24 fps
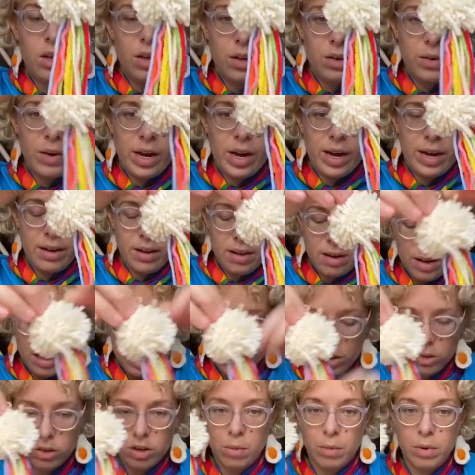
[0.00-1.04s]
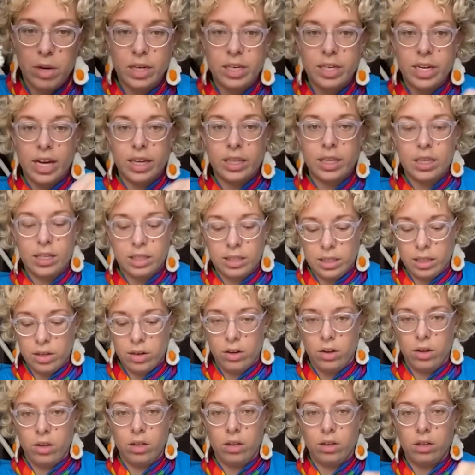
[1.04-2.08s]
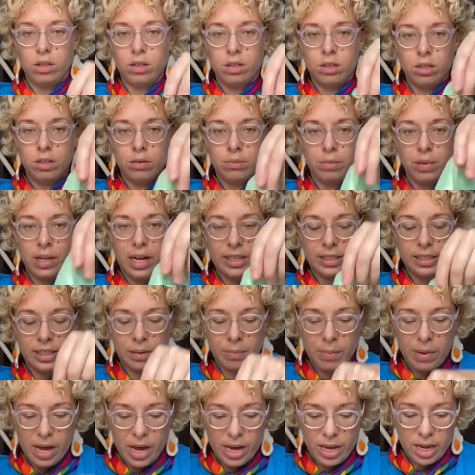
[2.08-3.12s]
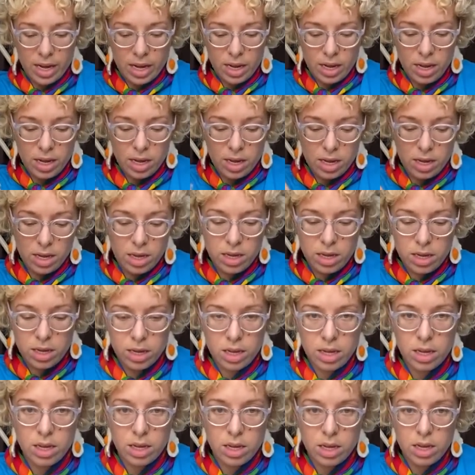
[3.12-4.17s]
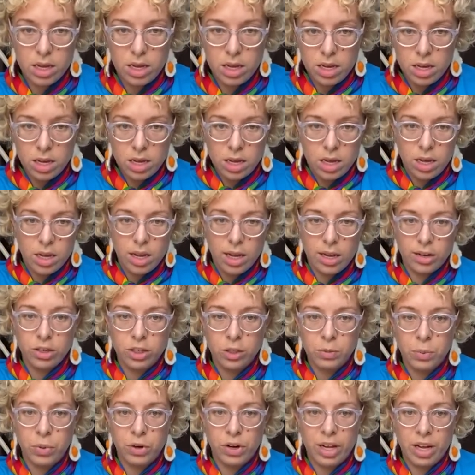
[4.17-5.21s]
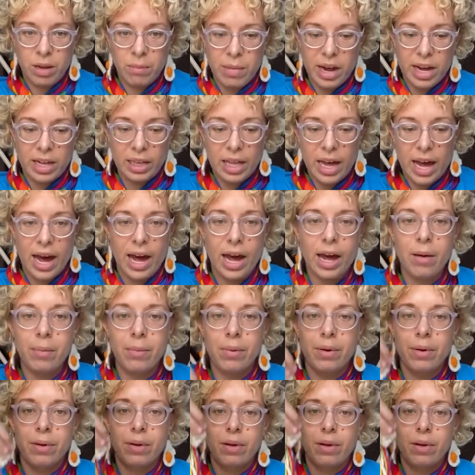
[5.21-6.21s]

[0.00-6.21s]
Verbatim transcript: Okay, so I'm going to take this little plastic baggie and just put it in my lap.